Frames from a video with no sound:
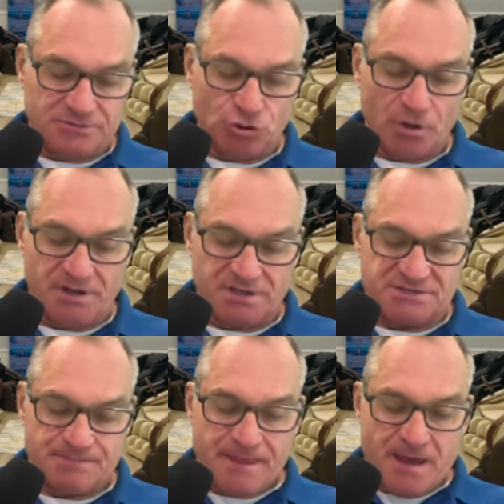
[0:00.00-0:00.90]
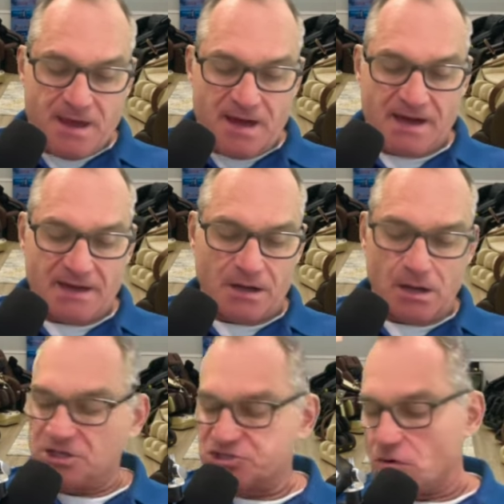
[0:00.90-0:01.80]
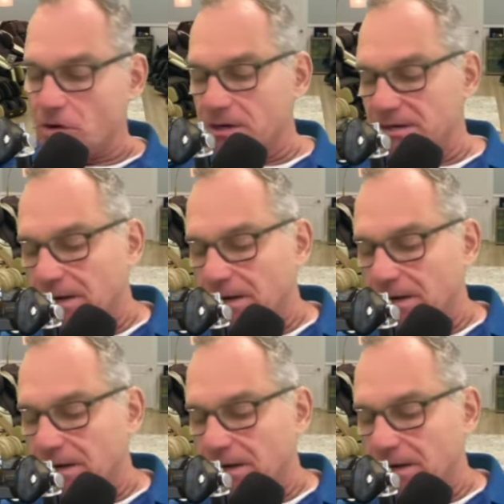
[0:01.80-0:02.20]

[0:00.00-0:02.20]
join us. Uh, also, our,